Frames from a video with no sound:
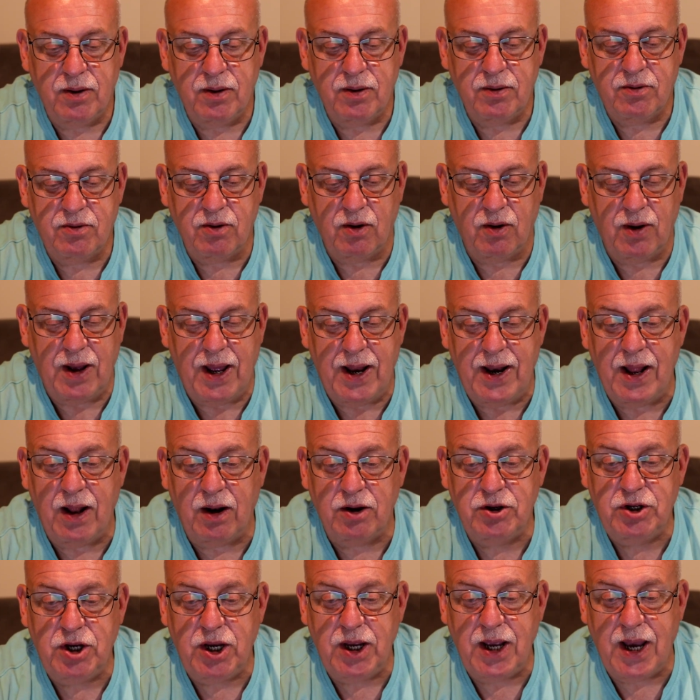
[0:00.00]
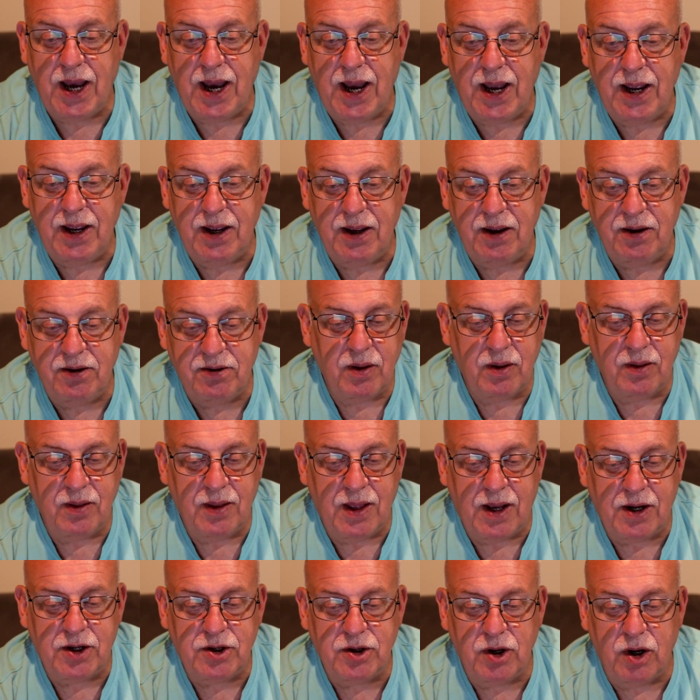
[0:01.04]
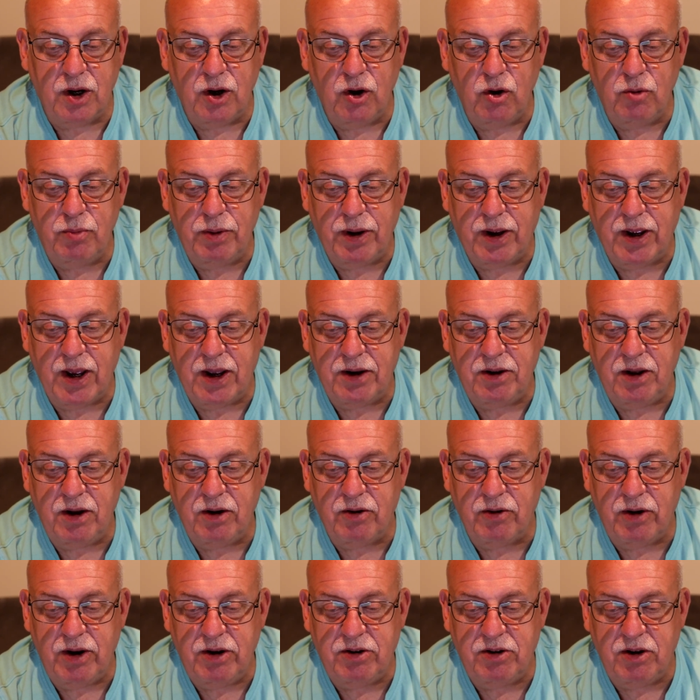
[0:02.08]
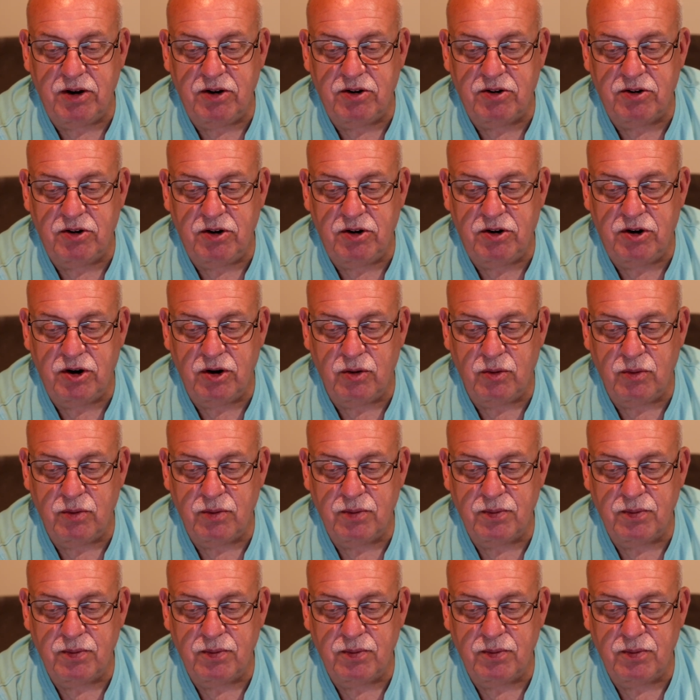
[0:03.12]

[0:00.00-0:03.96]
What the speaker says: So NLGI is National Lubricating Grease Institute.